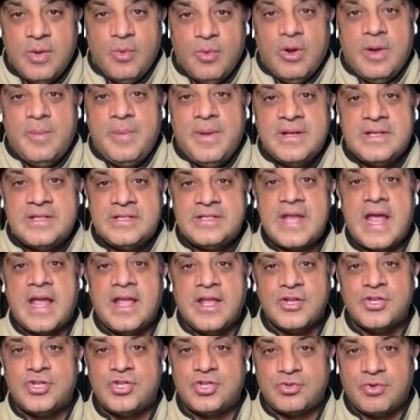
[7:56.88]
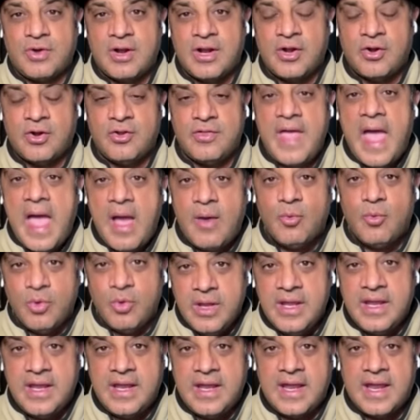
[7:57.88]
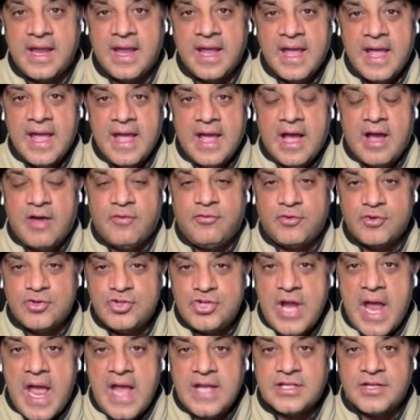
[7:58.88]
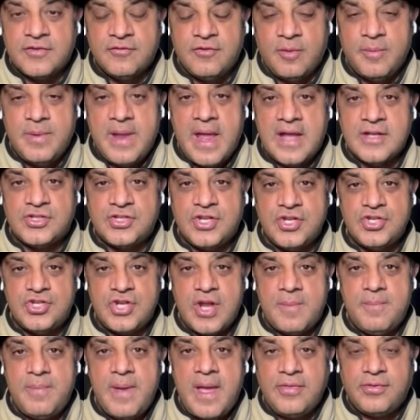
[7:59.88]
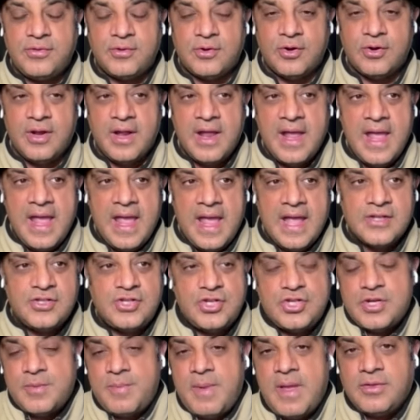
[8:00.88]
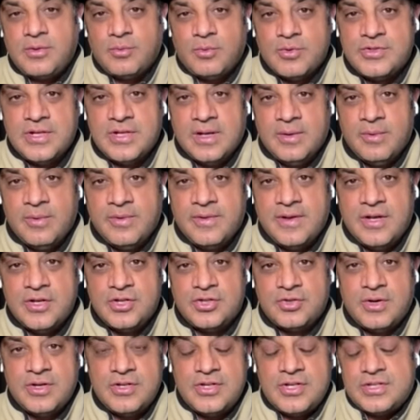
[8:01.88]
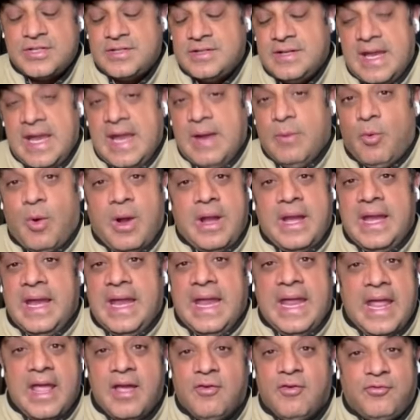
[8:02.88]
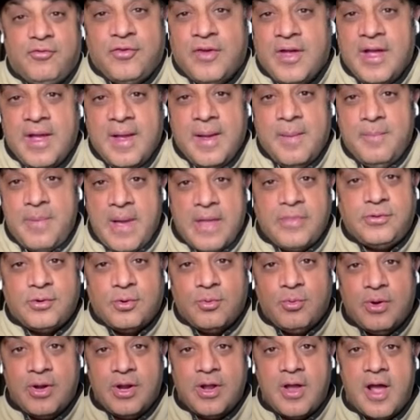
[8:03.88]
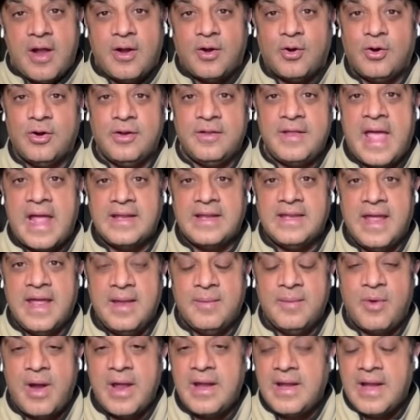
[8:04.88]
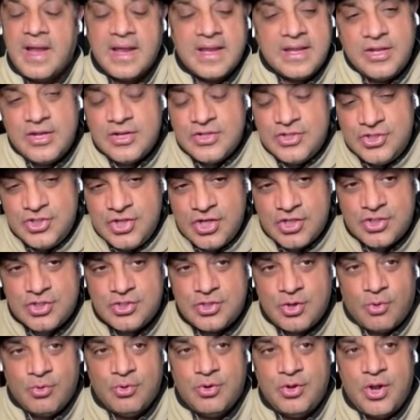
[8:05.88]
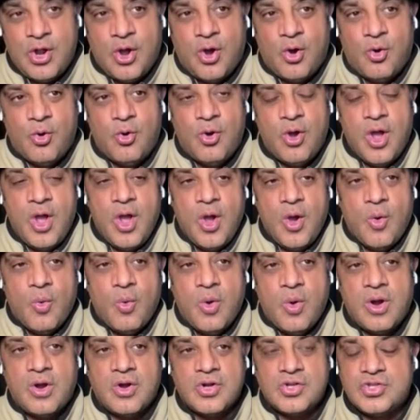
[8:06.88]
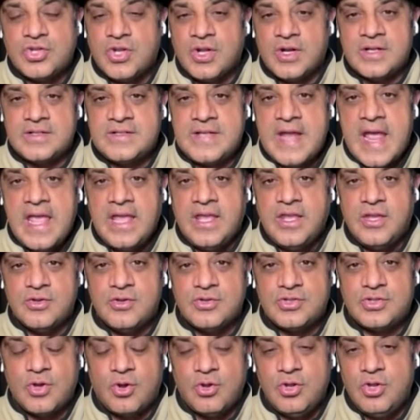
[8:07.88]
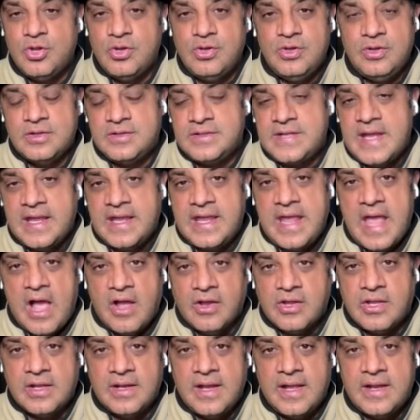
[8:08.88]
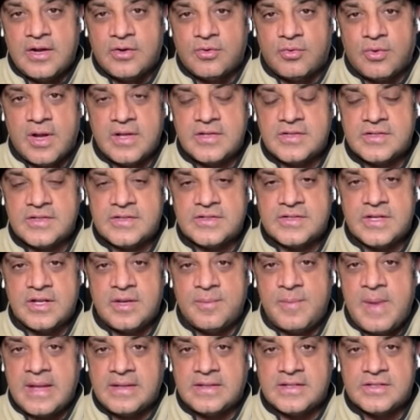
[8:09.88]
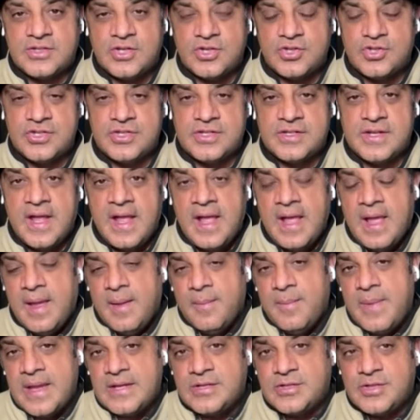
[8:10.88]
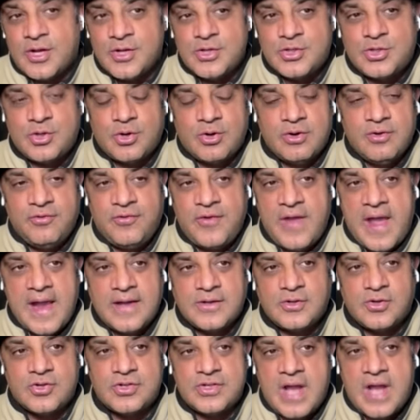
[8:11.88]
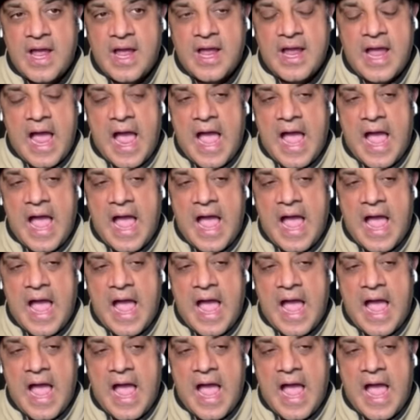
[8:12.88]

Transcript: Right? So he would have been second stringer that week for Jacksonville behind C.J. Beathard. And C.J. Beathard was dealing with an injury. And just what if Beathard would have got hurt in that game, right? Like, you just don't know where it's going to take you. So you take calculated risks and you make decisions based on certain factors.